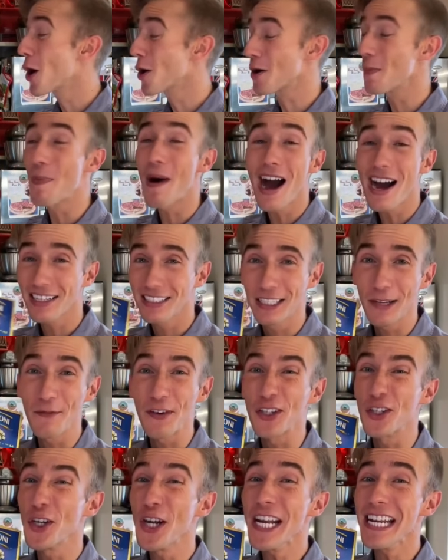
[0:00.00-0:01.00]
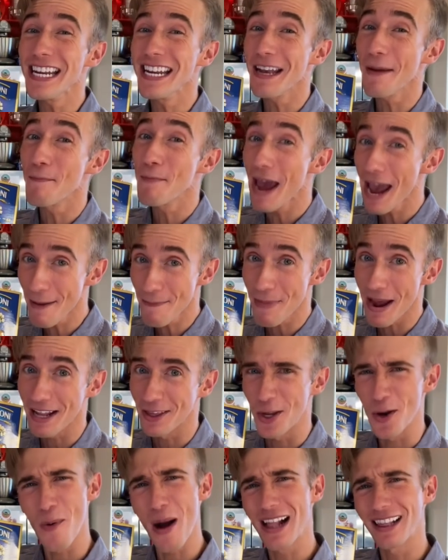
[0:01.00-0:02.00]
a box of acini de
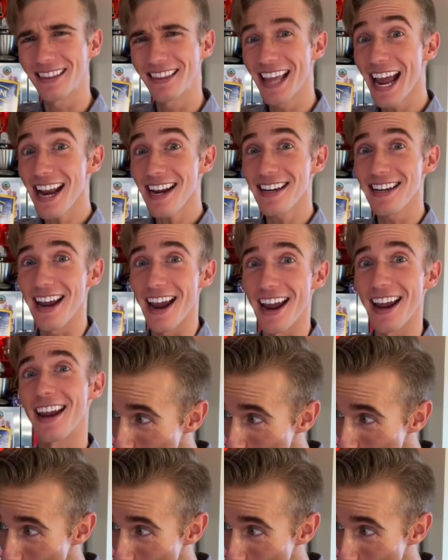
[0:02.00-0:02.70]
pepe to al dente.